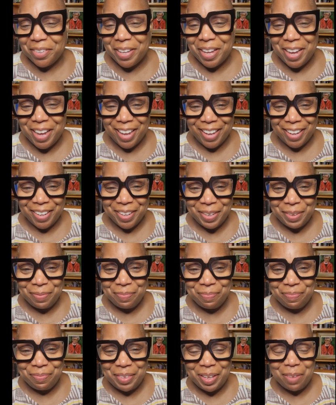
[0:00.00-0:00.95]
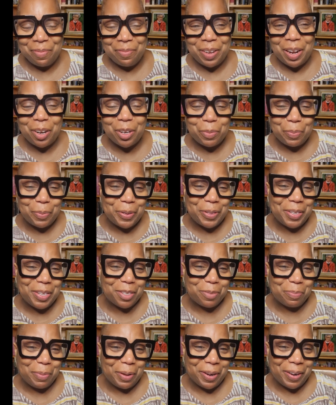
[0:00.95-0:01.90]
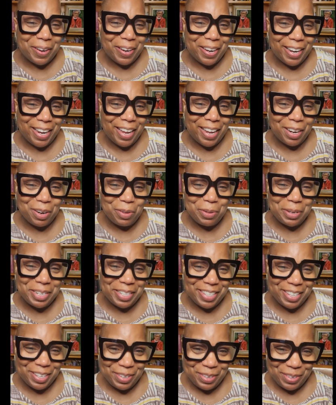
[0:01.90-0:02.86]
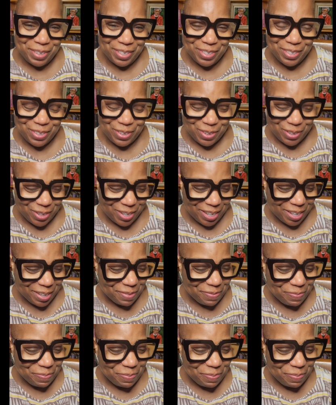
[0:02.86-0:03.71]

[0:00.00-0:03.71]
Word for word: Hi, I'm Dr. Bertice Berry, and I want to tell you a story.